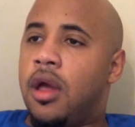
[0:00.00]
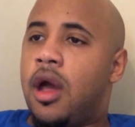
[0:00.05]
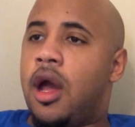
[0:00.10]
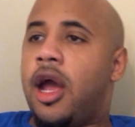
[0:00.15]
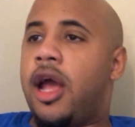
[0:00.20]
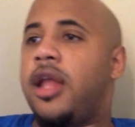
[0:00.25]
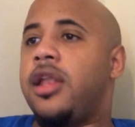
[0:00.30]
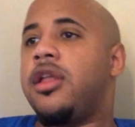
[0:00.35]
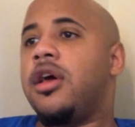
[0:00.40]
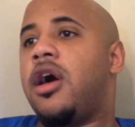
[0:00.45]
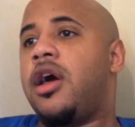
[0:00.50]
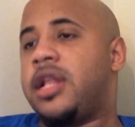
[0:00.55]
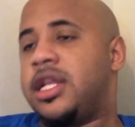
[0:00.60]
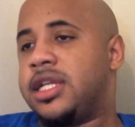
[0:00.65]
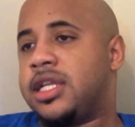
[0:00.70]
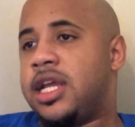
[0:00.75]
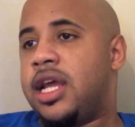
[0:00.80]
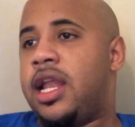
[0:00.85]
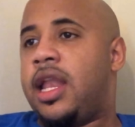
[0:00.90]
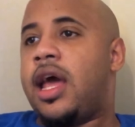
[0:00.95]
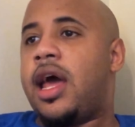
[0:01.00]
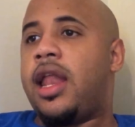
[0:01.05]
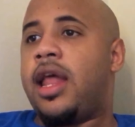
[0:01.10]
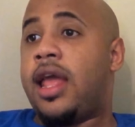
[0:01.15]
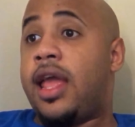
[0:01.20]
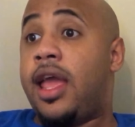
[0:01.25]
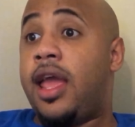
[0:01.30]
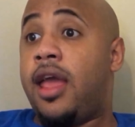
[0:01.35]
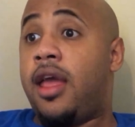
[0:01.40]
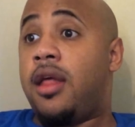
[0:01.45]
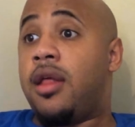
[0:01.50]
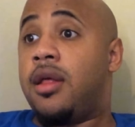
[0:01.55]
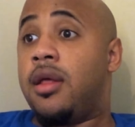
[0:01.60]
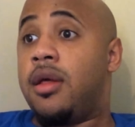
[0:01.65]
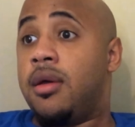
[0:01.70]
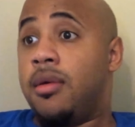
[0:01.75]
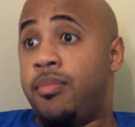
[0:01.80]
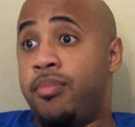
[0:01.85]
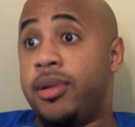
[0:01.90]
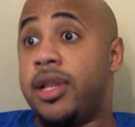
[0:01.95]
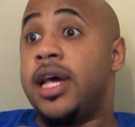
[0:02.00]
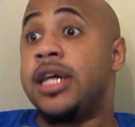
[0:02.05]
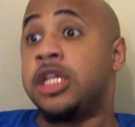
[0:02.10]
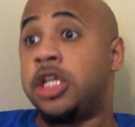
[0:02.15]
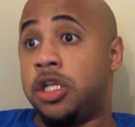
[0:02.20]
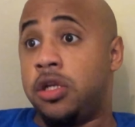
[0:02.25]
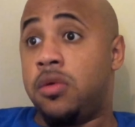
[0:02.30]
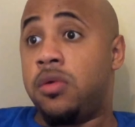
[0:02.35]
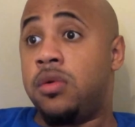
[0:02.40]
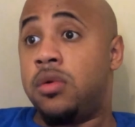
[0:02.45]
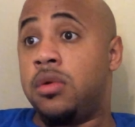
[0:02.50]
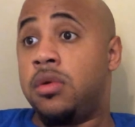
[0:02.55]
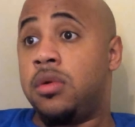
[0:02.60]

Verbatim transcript: right, dog, this is getting out of hand. Bless you.